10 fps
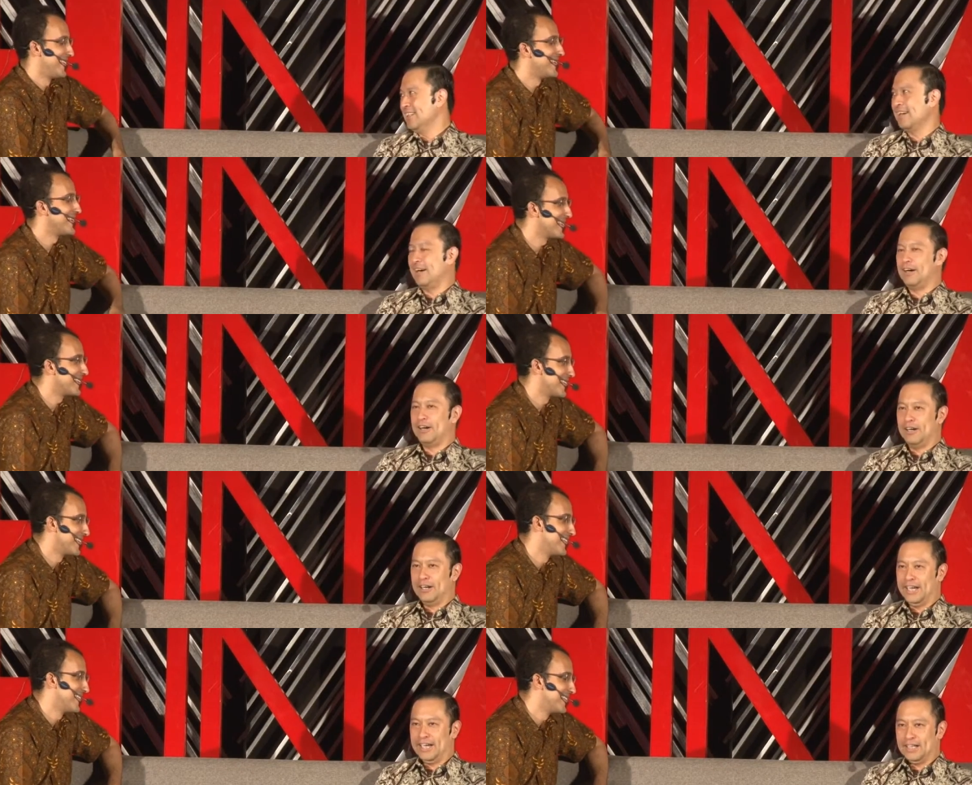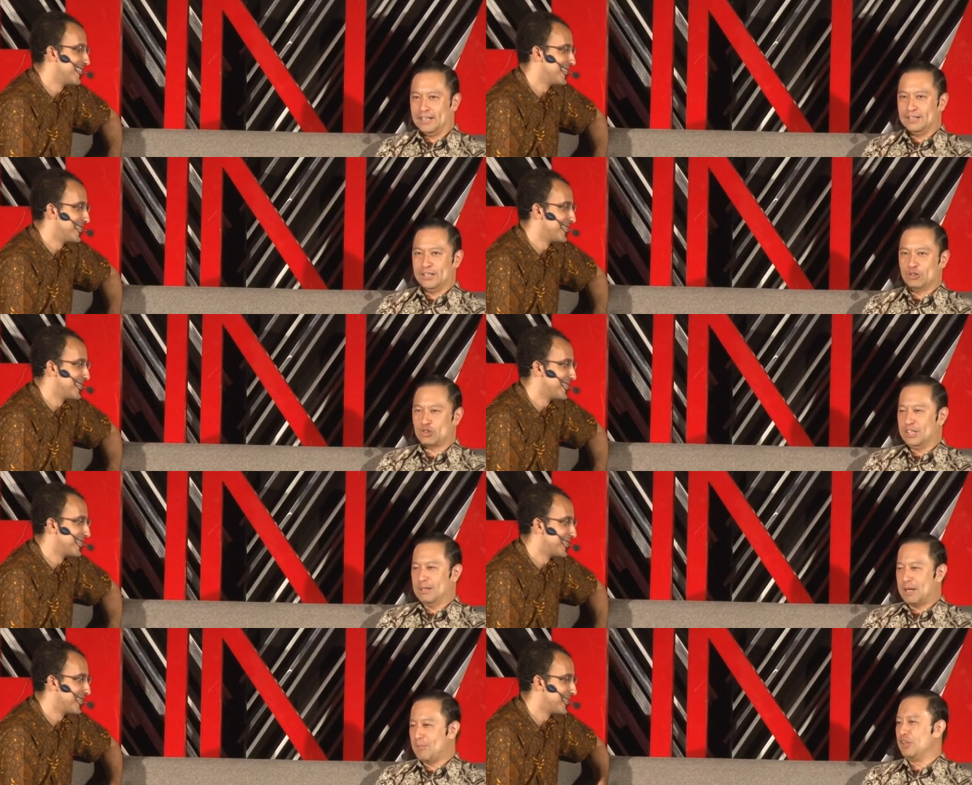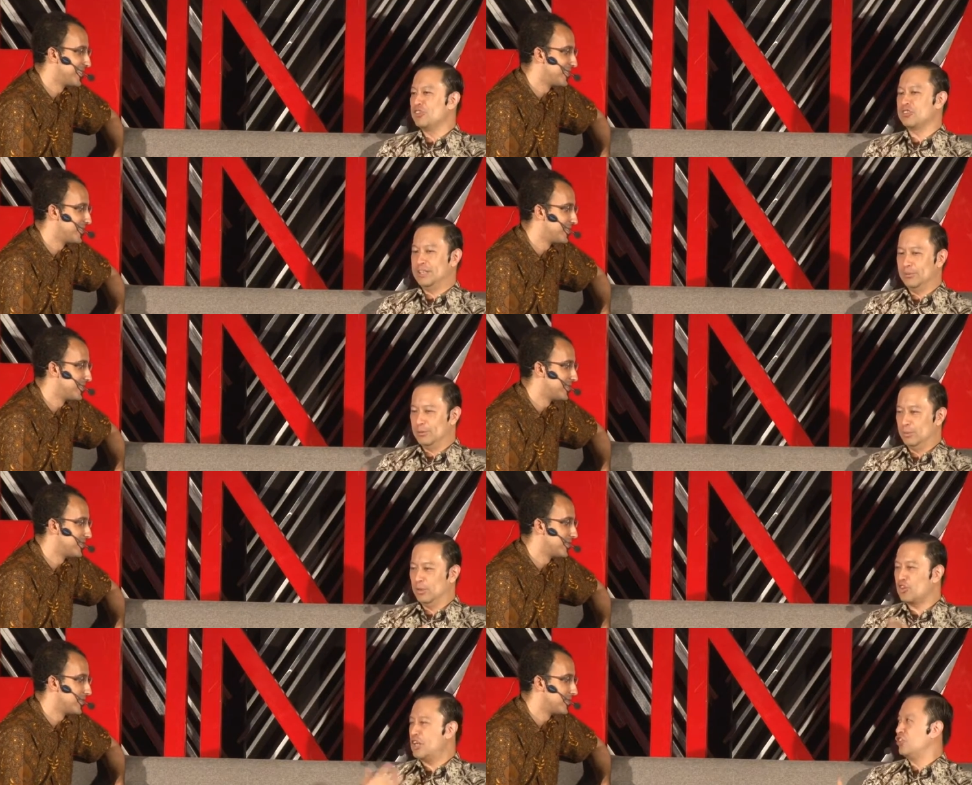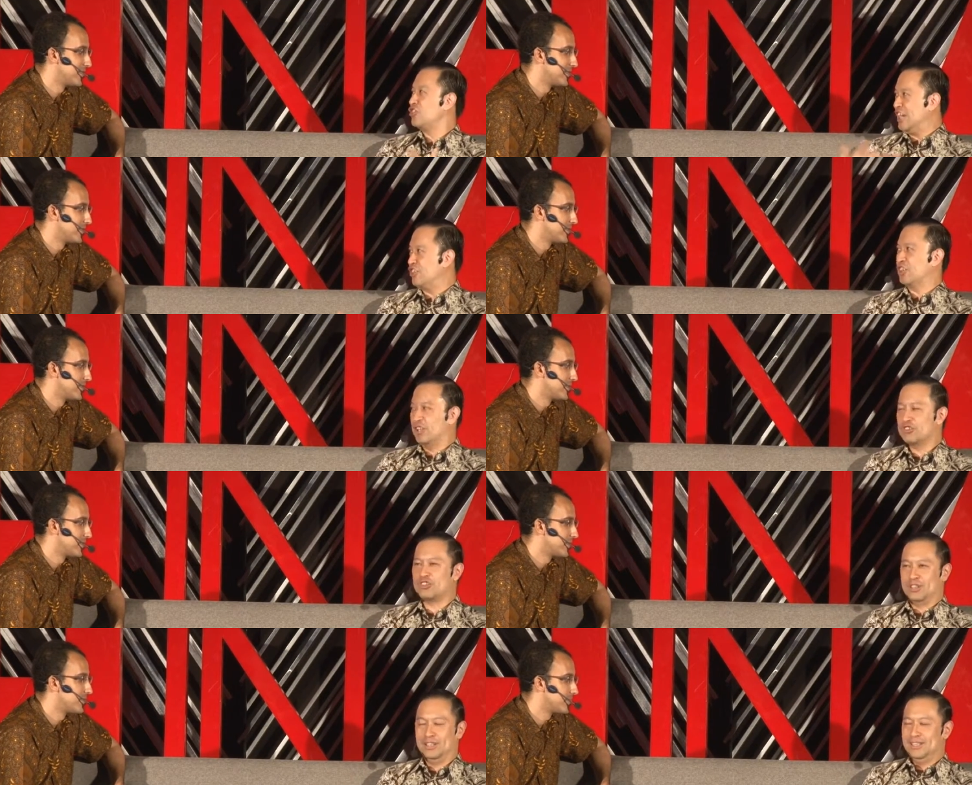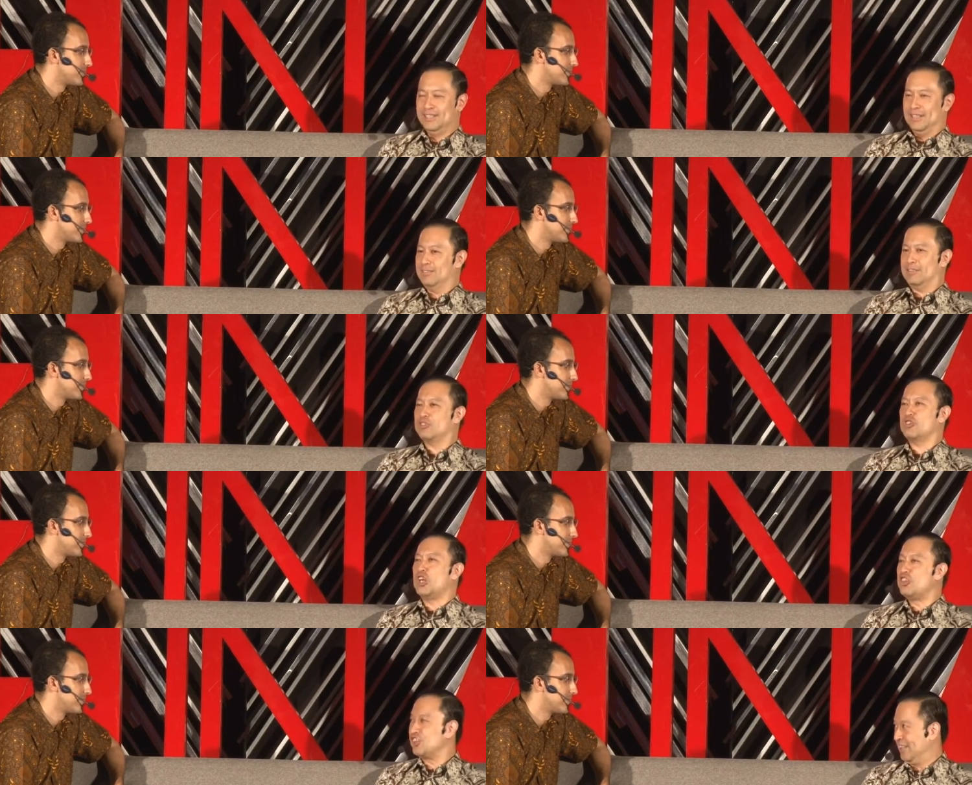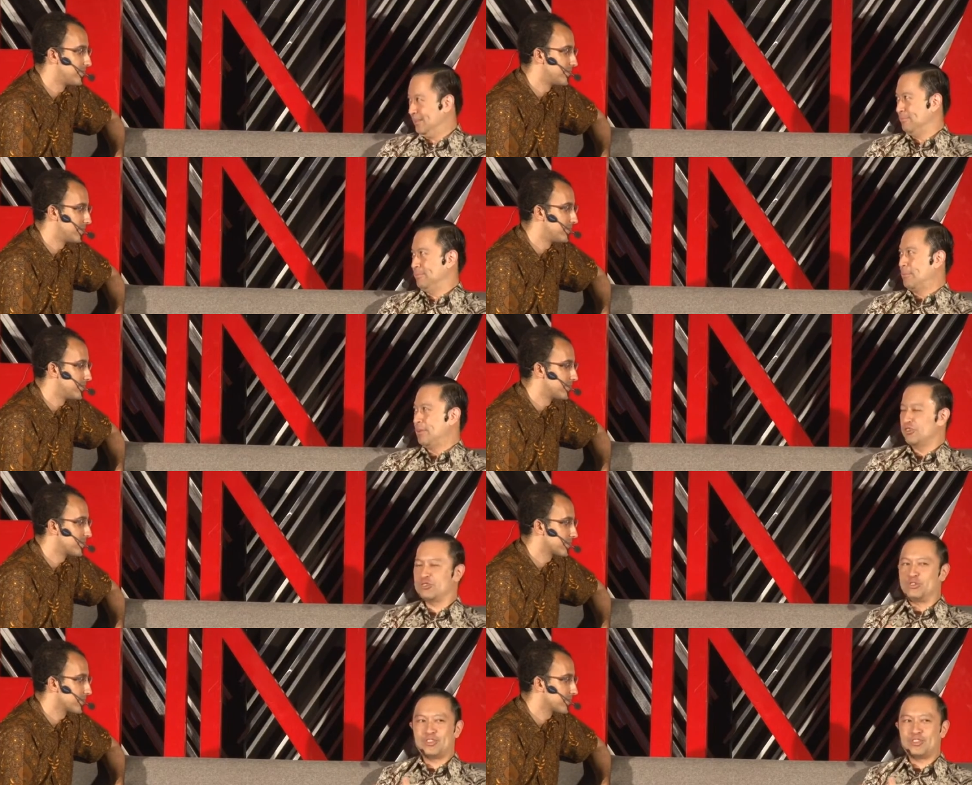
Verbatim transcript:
Speaker 1: And you know, certainly in my ministry, we're trying to change the culture. It's astonishing. People are so